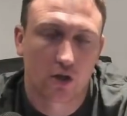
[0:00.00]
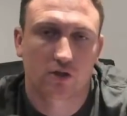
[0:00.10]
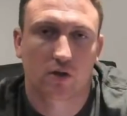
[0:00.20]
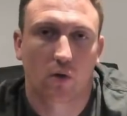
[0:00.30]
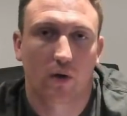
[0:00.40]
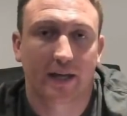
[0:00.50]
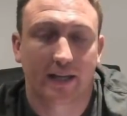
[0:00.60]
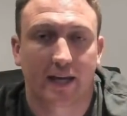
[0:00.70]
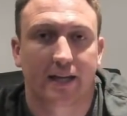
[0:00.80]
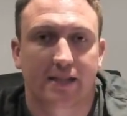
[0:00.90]
So
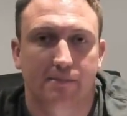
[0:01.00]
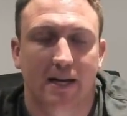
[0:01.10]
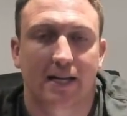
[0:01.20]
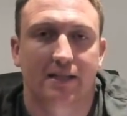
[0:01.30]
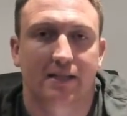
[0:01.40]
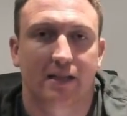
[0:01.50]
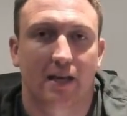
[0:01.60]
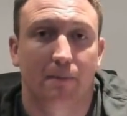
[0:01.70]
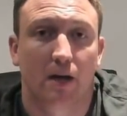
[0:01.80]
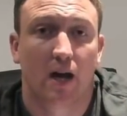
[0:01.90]
again, explaining to
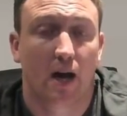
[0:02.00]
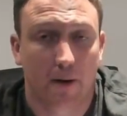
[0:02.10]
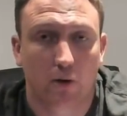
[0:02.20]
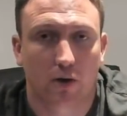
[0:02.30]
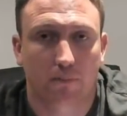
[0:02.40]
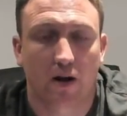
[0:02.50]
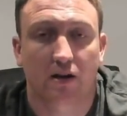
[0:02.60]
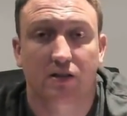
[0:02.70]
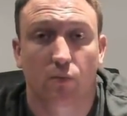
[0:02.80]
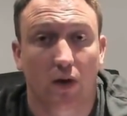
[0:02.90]
them about your
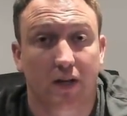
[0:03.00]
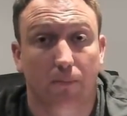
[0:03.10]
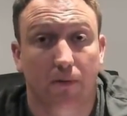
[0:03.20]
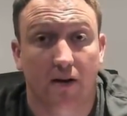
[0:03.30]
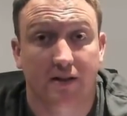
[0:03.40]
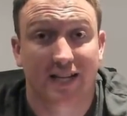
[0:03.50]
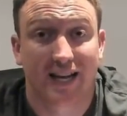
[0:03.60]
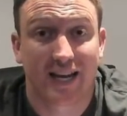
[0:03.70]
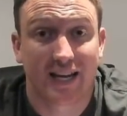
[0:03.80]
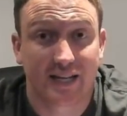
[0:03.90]
product and why your product
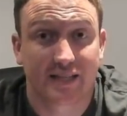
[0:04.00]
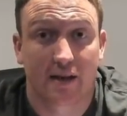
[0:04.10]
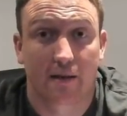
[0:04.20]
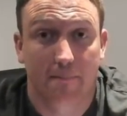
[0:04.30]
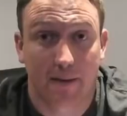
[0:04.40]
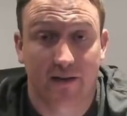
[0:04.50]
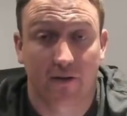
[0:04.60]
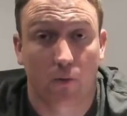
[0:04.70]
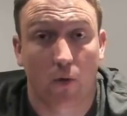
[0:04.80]
is better,